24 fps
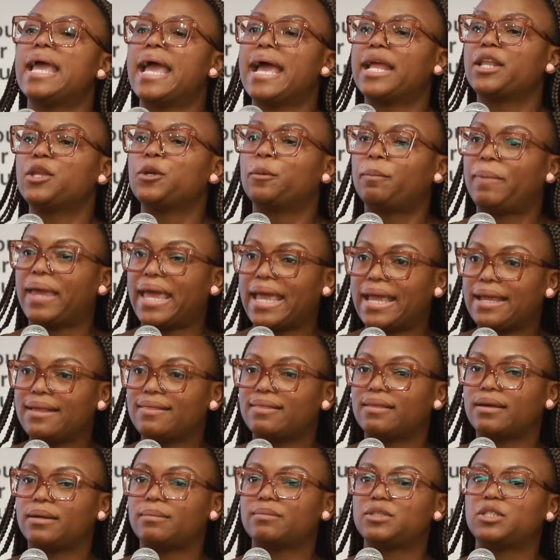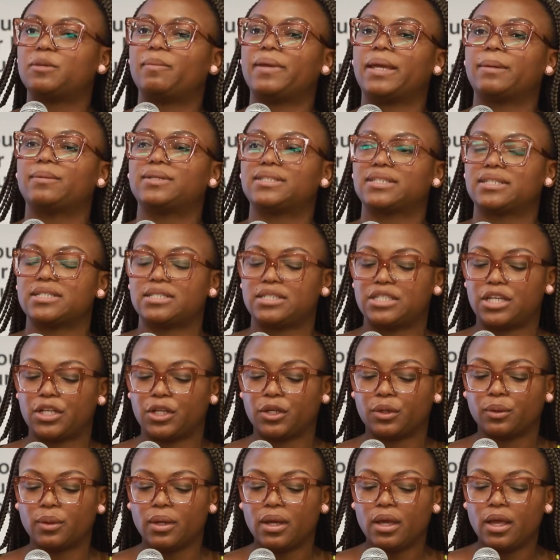and you paid them to be able to
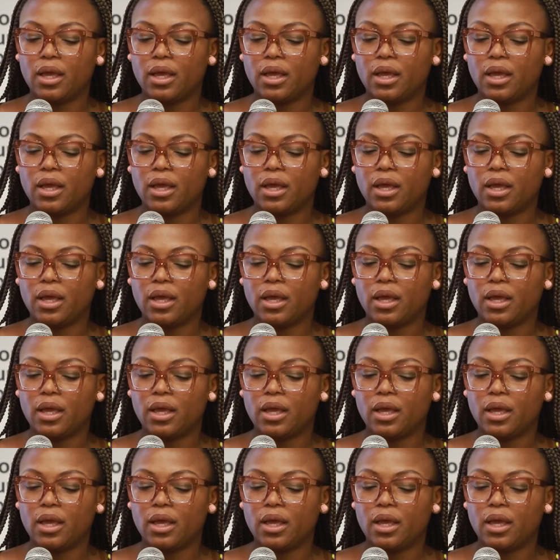continue.